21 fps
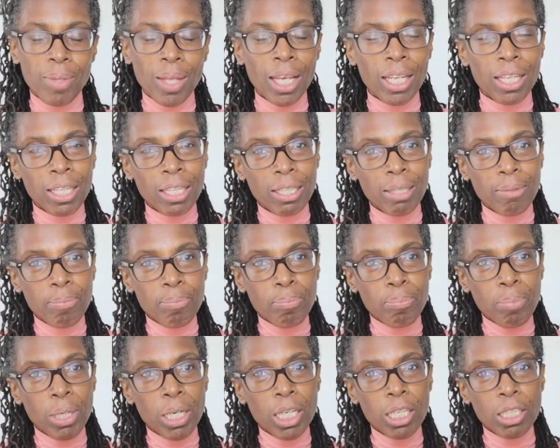And
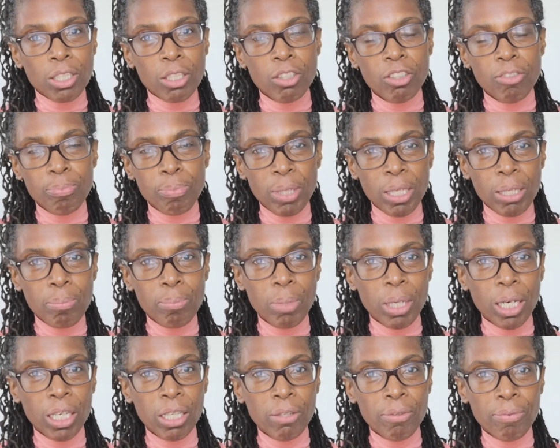part of being
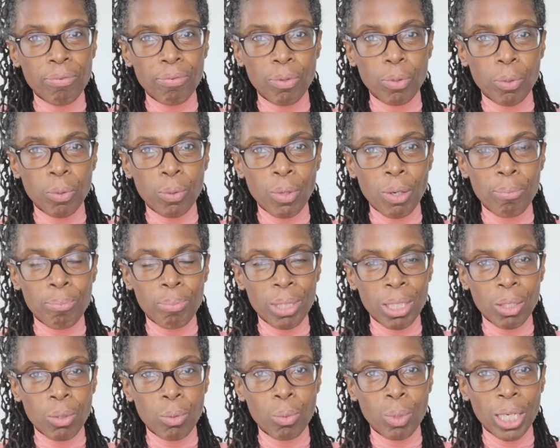mindful and
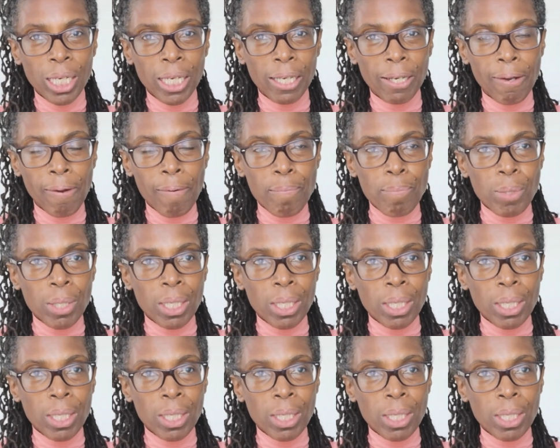being aware